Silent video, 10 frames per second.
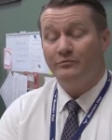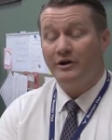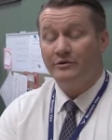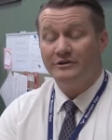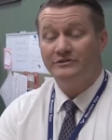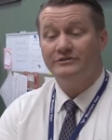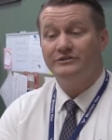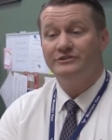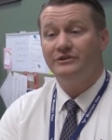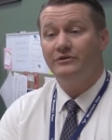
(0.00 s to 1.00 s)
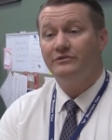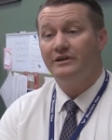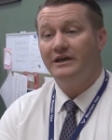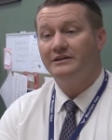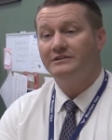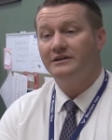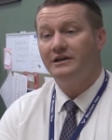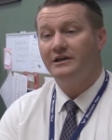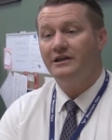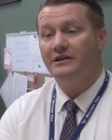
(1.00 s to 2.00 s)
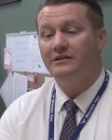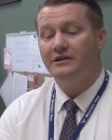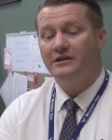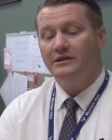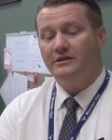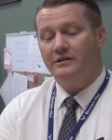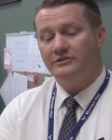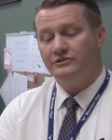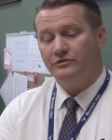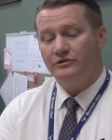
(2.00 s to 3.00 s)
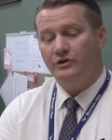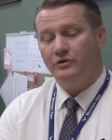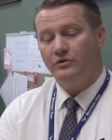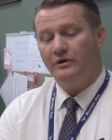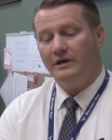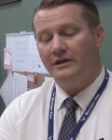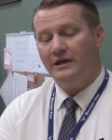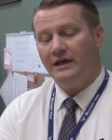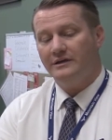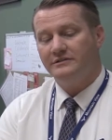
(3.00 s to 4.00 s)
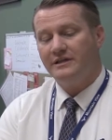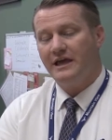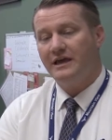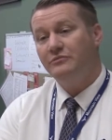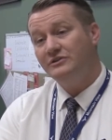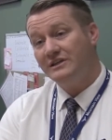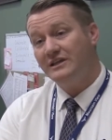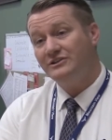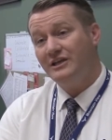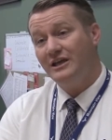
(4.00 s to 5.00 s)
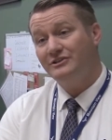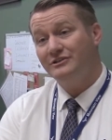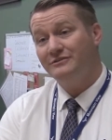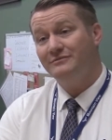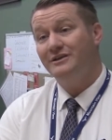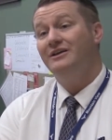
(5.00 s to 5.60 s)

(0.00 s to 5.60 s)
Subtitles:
Brain research has shown that any student who has had music education